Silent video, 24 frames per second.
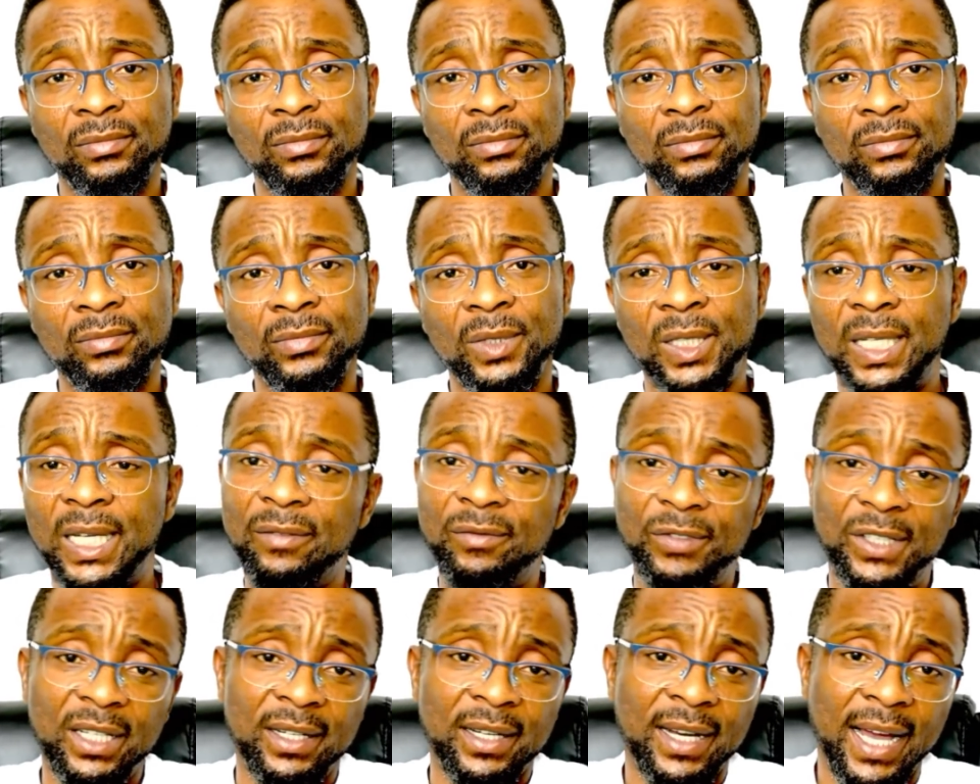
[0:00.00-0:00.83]
They've
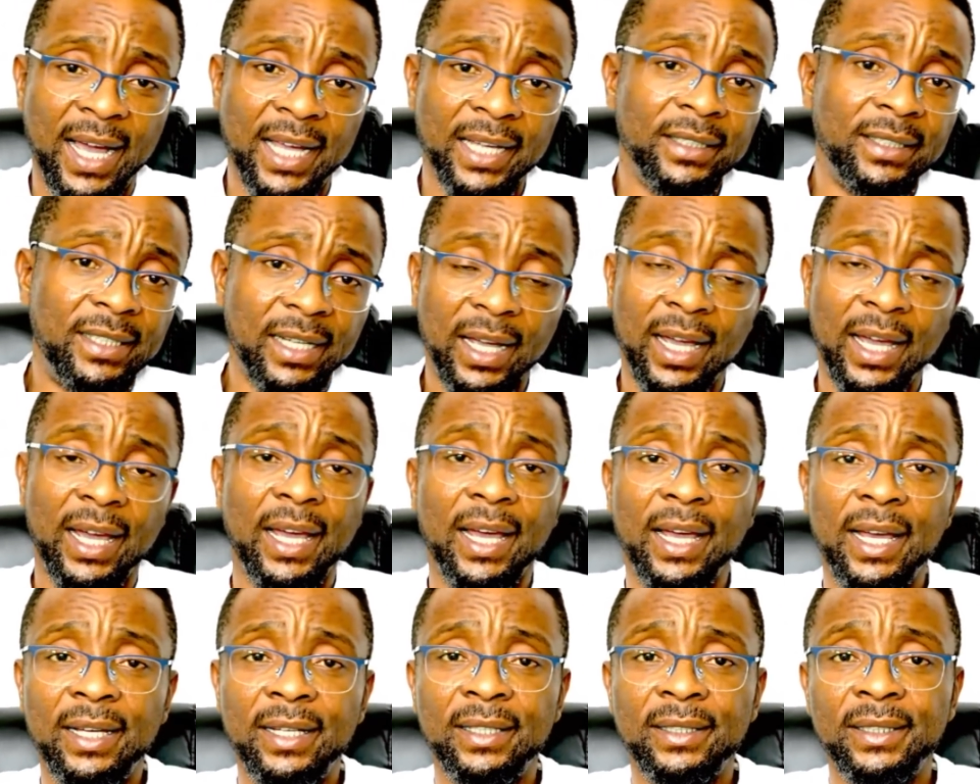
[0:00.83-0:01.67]
denied
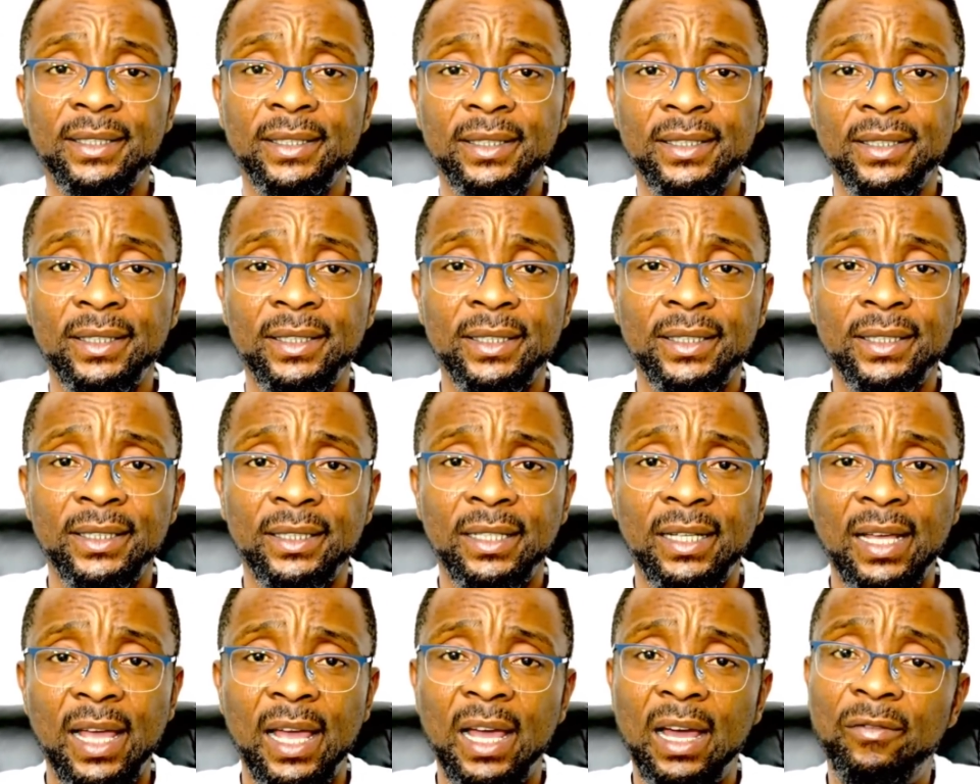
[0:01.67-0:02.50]

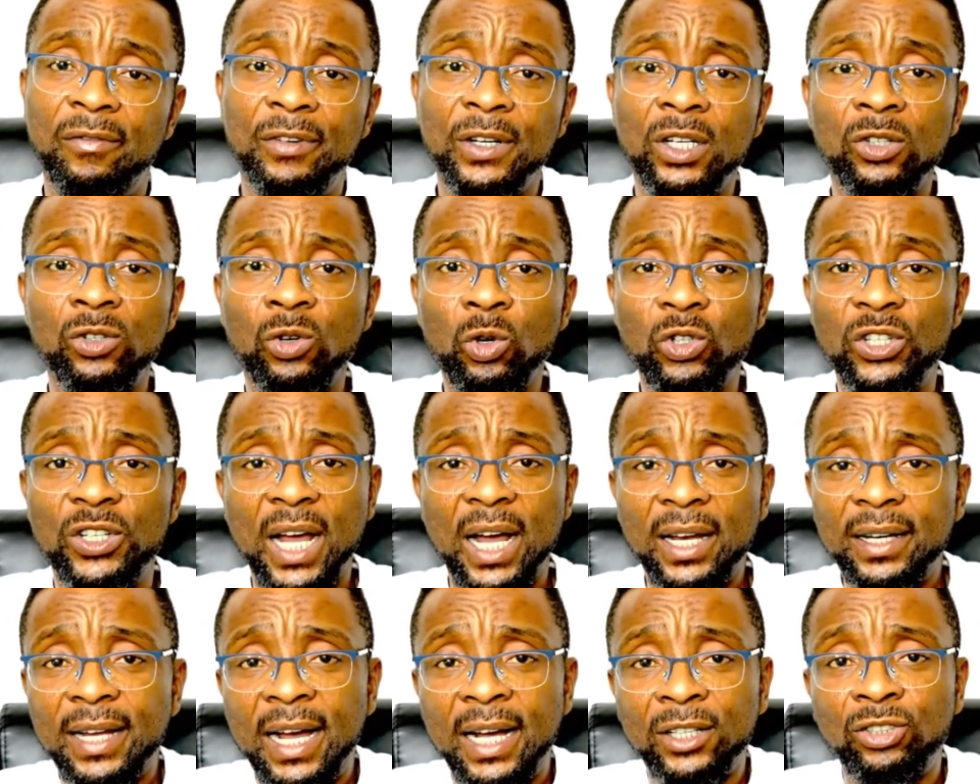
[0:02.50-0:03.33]
every route
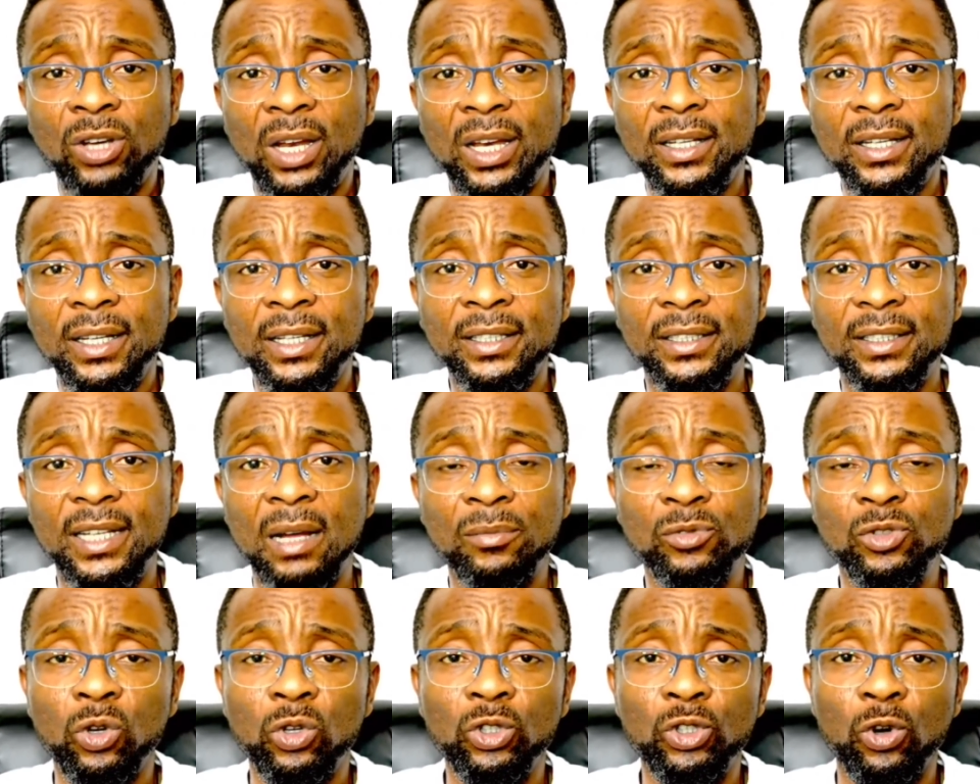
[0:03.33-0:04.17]
that actually linked them
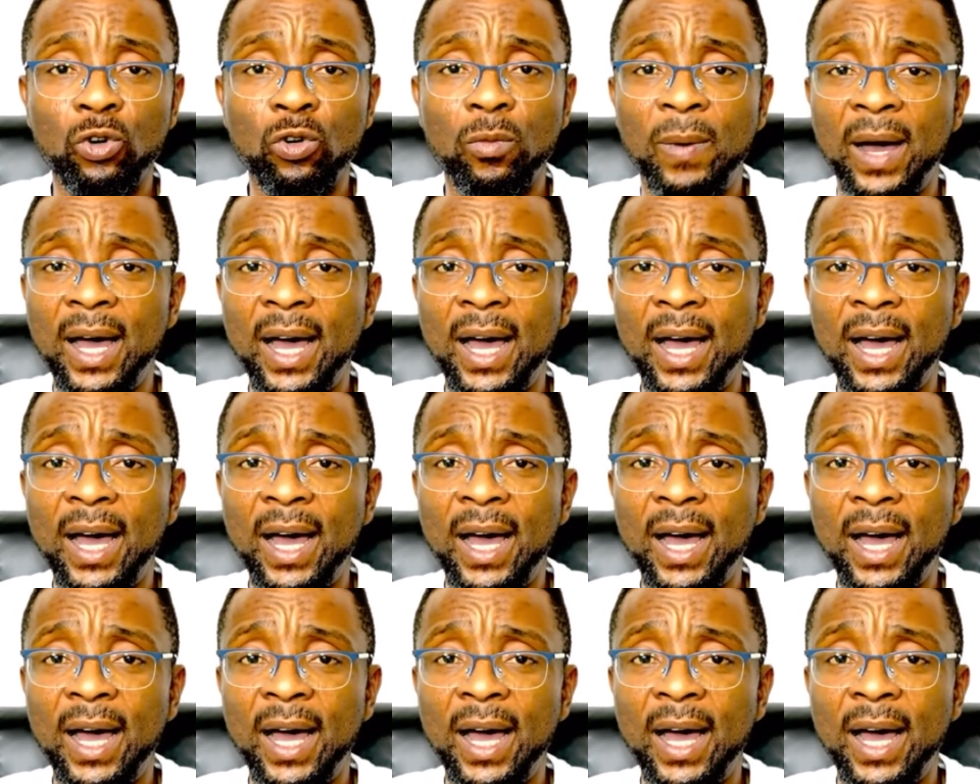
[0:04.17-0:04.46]
to Yoruba,